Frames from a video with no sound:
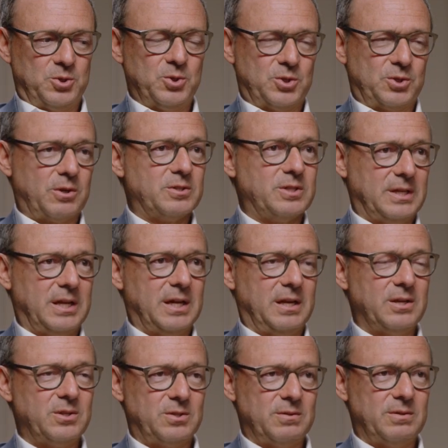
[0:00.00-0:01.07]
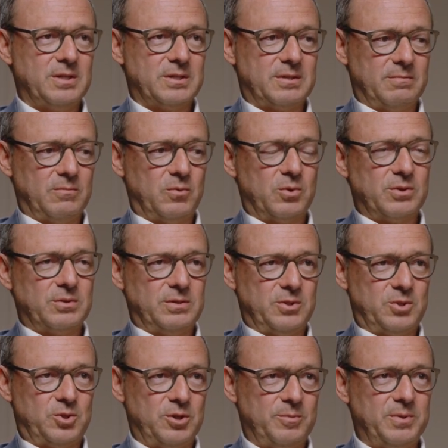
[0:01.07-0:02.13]
you start to get into these more
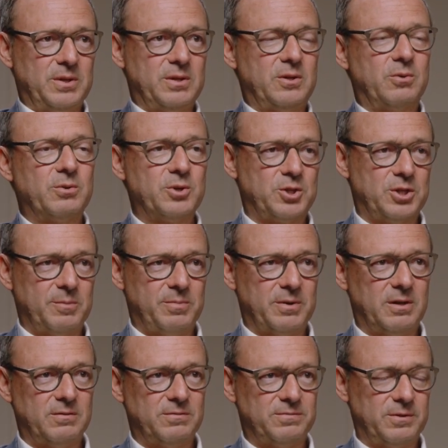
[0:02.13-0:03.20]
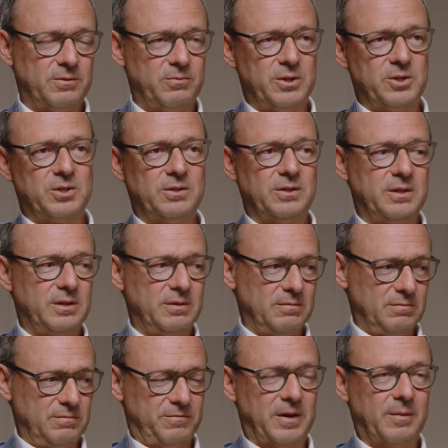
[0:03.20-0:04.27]
distributed ownership of originally
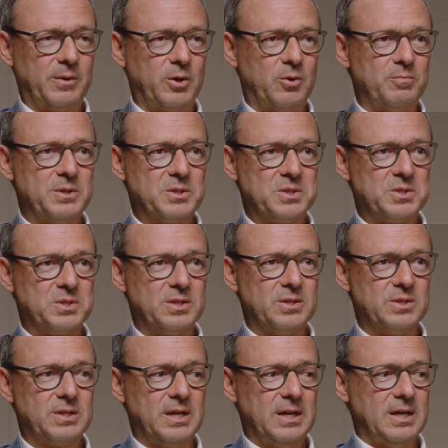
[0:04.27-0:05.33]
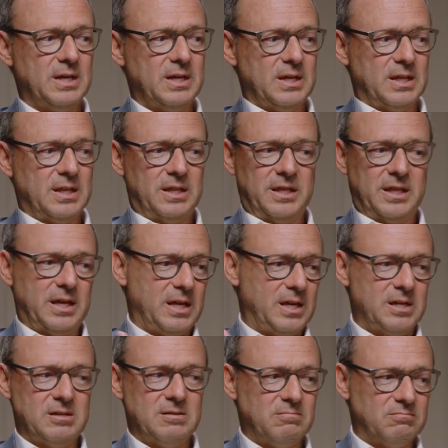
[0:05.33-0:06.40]
family-owned businesses,
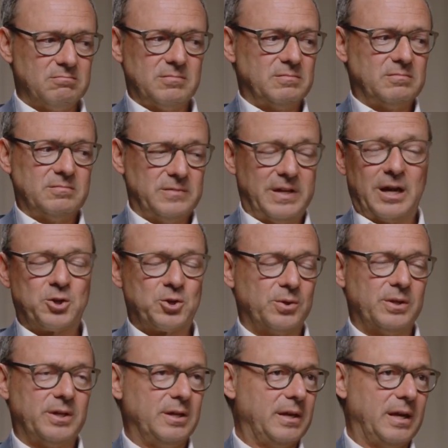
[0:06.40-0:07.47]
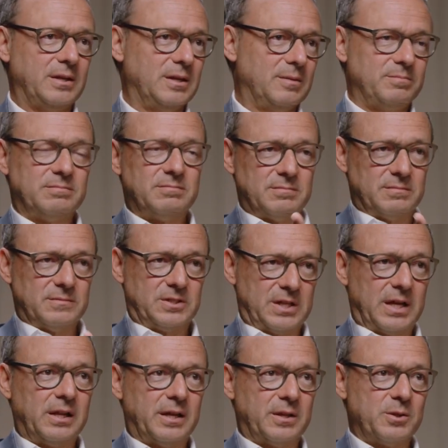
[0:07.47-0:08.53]
they naturally end up
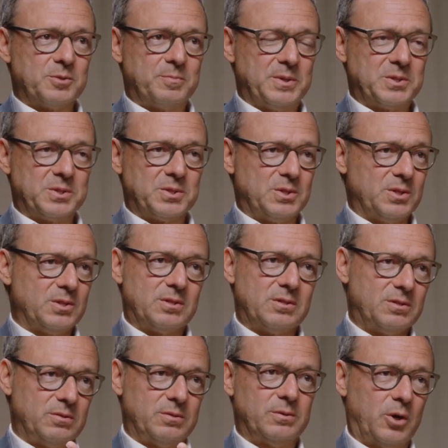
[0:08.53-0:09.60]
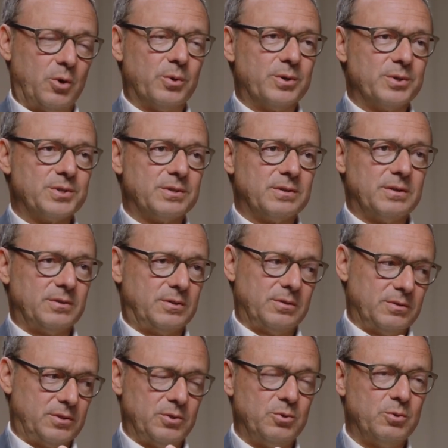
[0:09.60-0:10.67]
selling those businesses to owners,
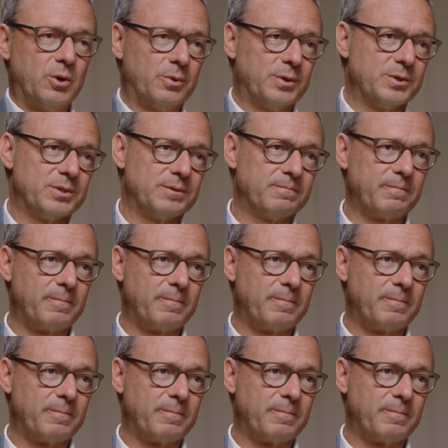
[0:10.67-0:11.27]
to new owners.